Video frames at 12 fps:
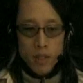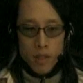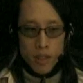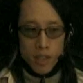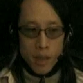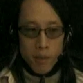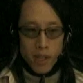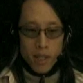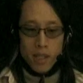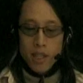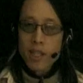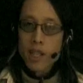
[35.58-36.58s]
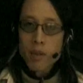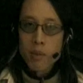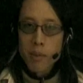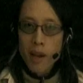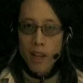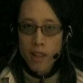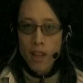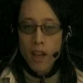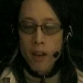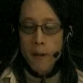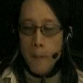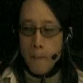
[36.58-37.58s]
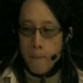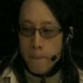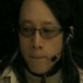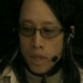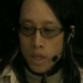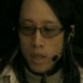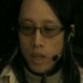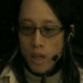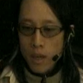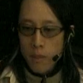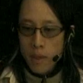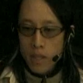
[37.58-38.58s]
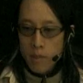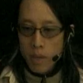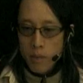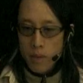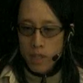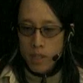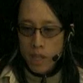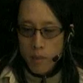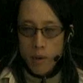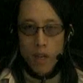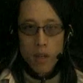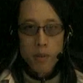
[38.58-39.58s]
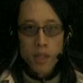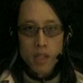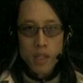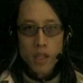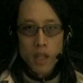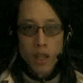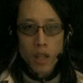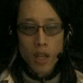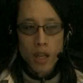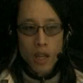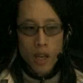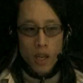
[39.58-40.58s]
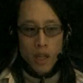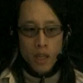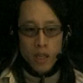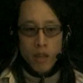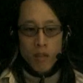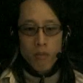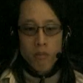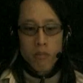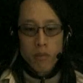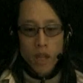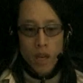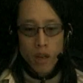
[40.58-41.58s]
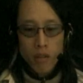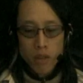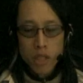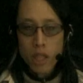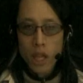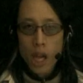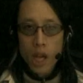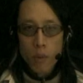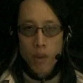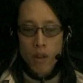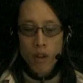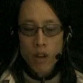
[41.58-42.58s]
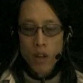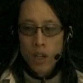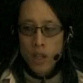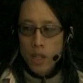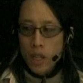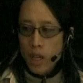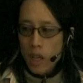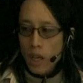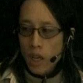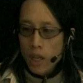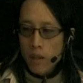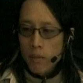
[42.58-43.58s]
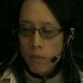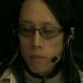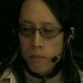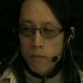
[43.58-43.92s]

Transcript: the same things that she said to me back then, um, and pretty much the same arguments that, that that I you know that I originally had with her, and